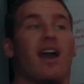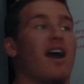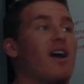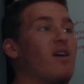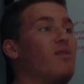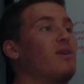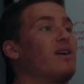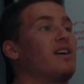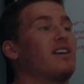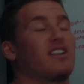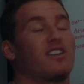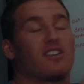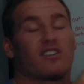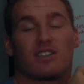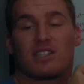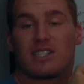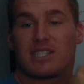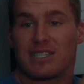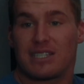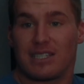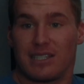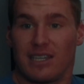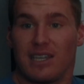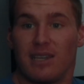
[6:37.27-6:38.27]
how well your
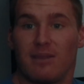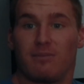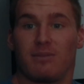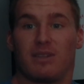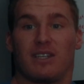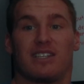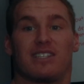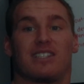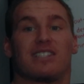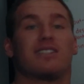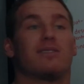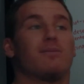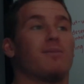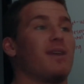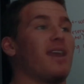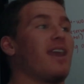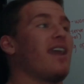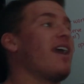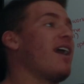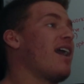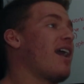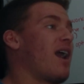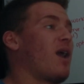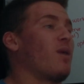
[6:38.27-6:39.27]
sleep needs to
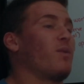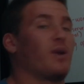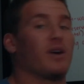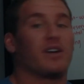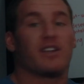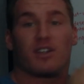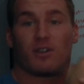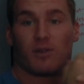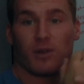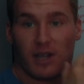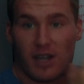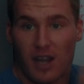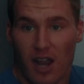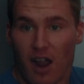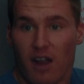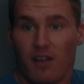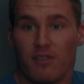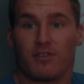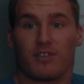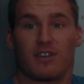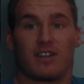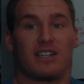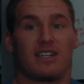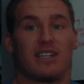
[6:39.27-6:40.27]
be, how well your
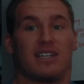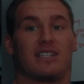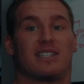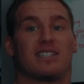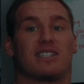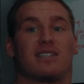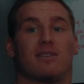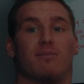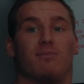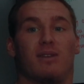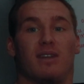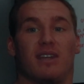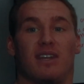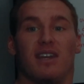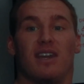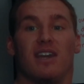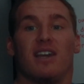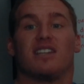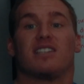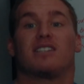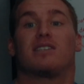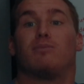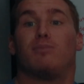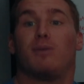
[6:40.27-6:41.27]
recovery needs to be
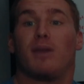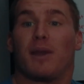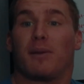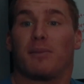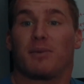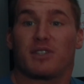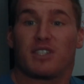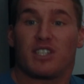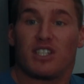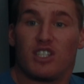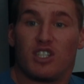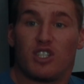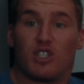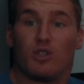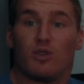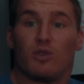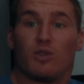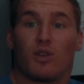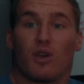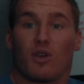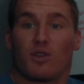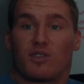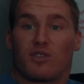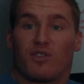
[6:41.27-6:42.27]
able to
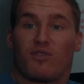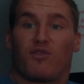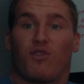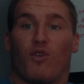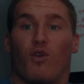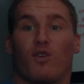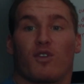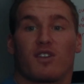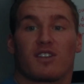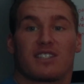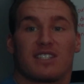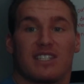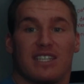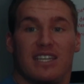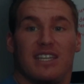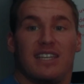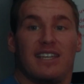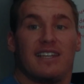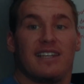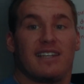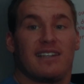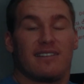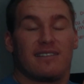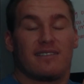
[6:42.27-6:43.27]
do those
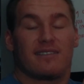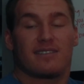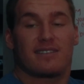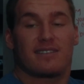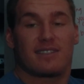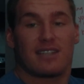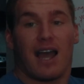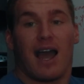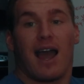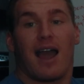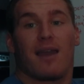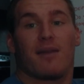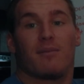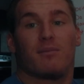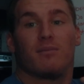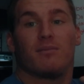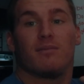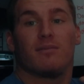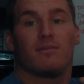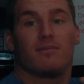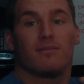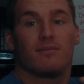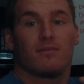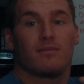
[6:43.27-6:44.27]
14 time
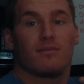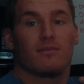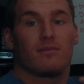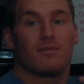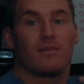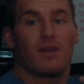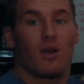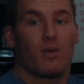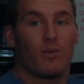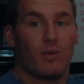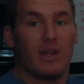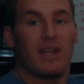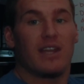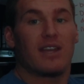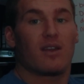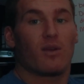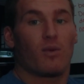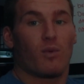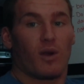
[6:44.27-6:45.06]
a week